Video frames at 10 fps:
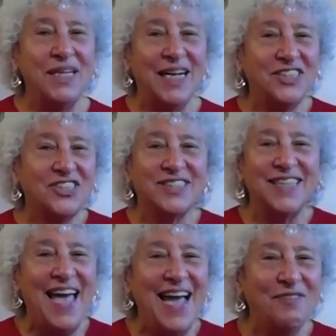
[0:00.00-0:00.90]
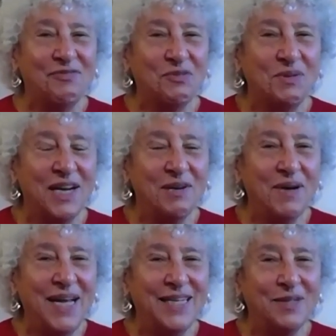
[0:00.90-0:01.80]
I just laughed when I
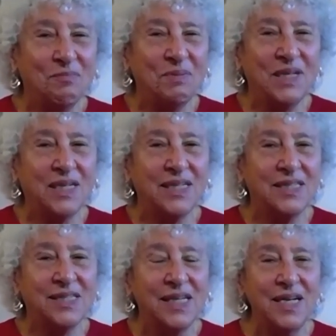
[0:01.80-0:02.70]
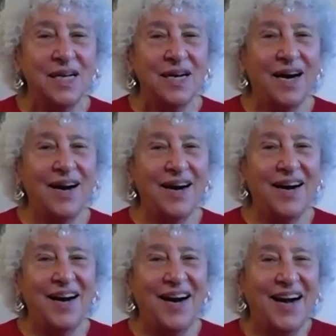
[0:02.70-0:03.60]
read it because
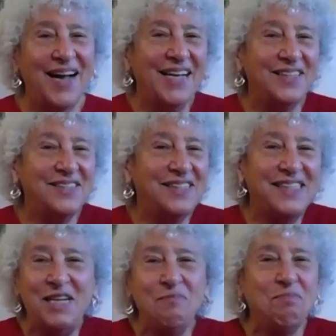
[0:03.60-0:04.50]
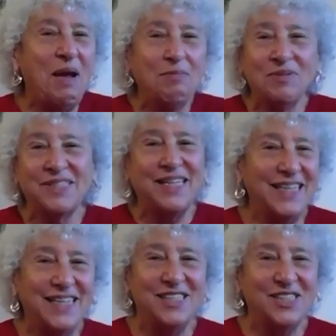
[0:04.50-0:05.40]
I had seen papers
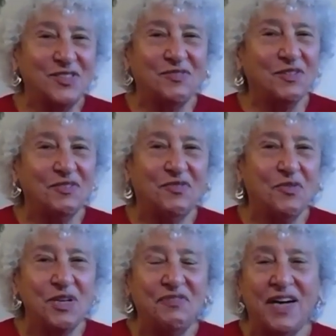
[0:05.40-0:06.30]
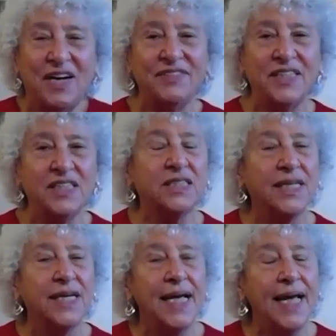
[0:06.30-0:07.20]
like this for 45 years,
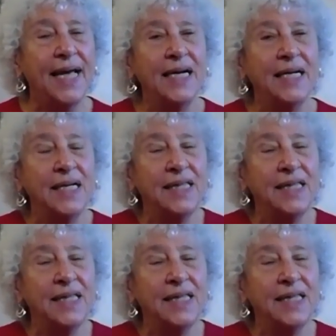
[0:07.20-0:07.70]
and